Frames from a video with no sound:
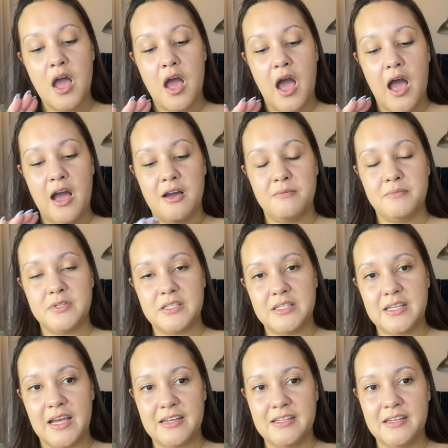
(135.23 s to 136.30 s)
Um,
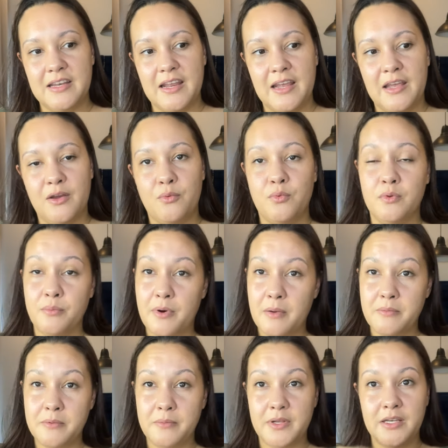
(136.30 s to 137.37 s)
Saturday we'll
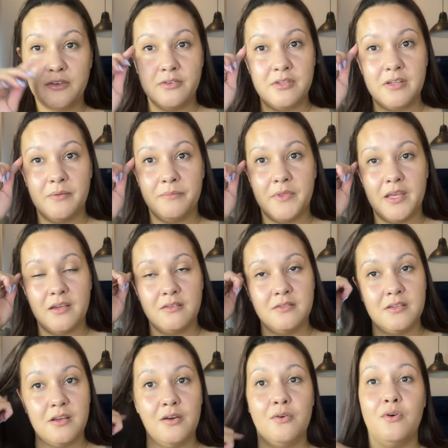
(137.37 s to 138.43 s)
probably do something,
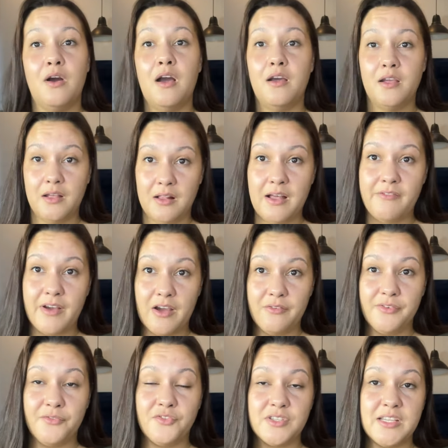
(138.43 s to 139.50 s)
so he'll have an
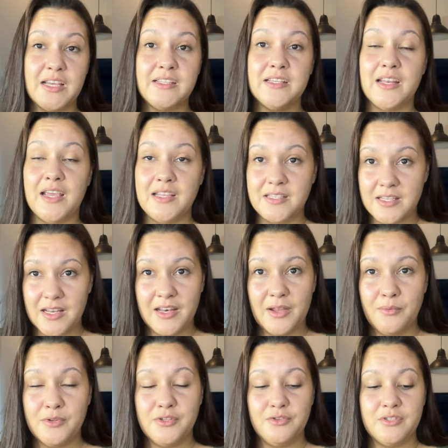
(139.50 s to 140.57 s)
outfit for Saturday. Sunday
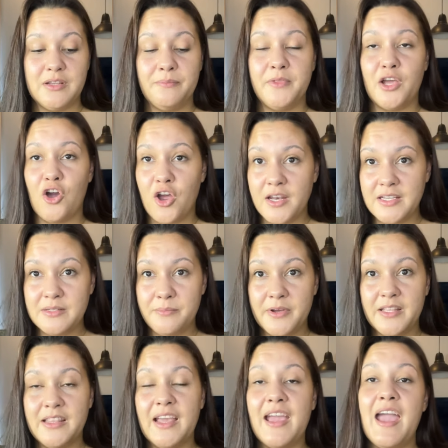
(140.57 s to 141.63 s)
we'll do something on his
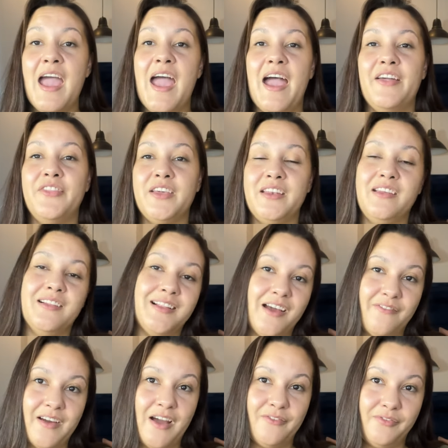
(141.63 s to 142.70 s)
birthday, and then he'll
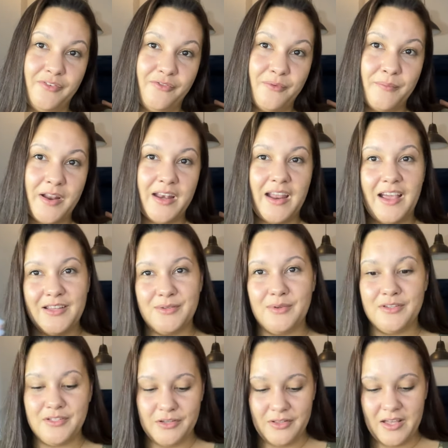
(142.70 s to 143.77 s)
have an outfit for Monday as
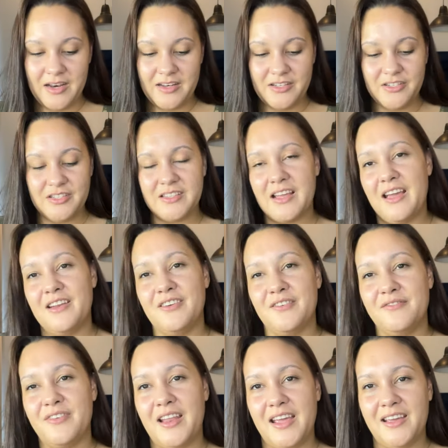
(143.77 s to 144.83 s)
well. So that is just kind
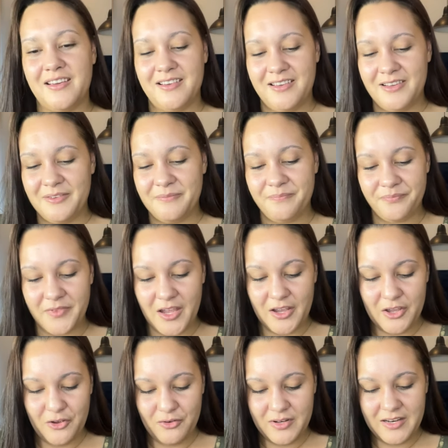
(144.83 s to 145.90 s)
of like a
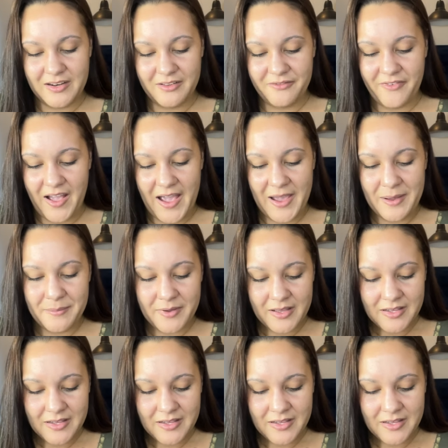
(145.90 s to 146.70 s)
cute little vibe.